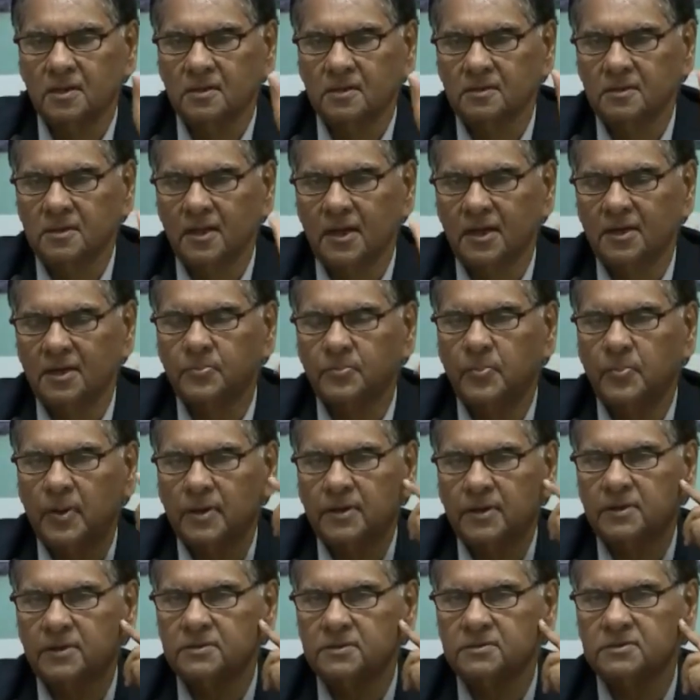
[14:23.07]
That
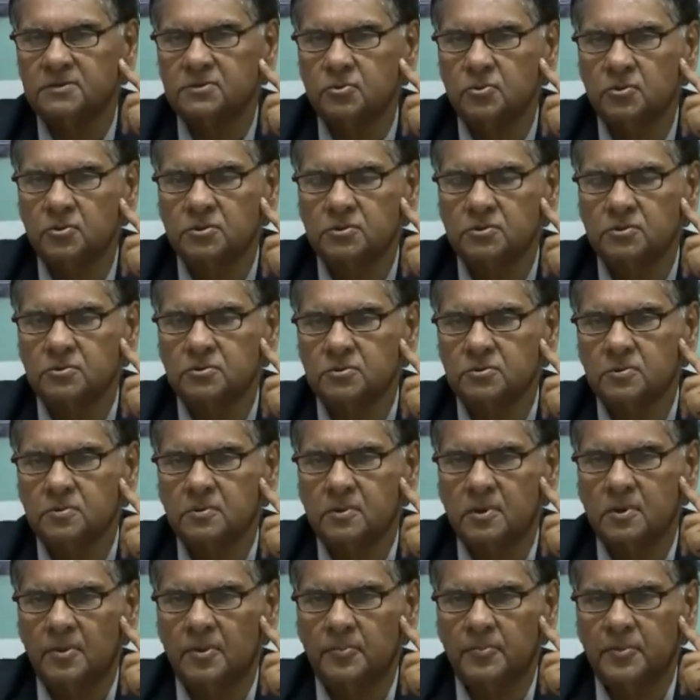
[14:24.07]
package is going to
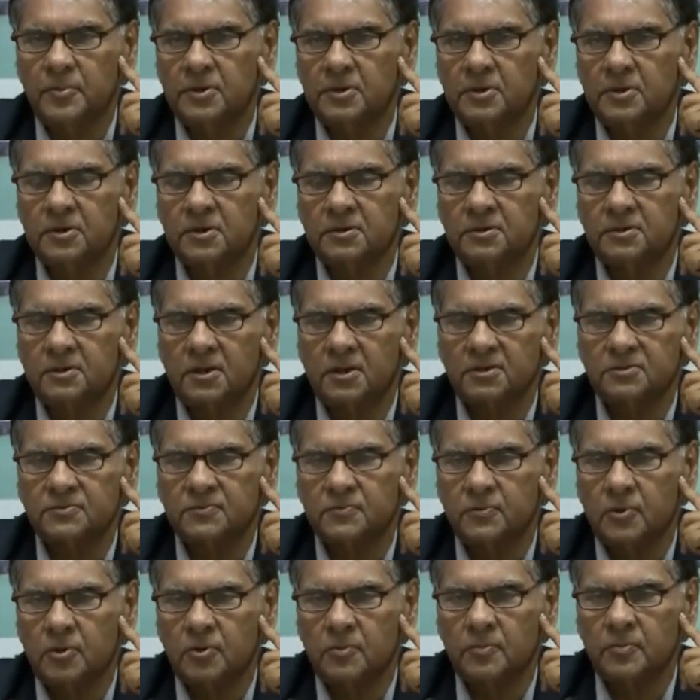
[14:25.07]
completely
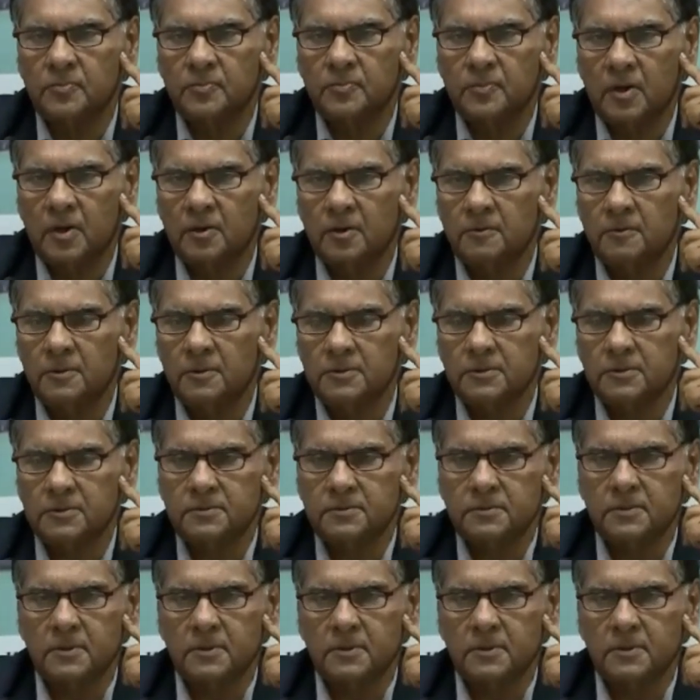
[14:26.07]
transform our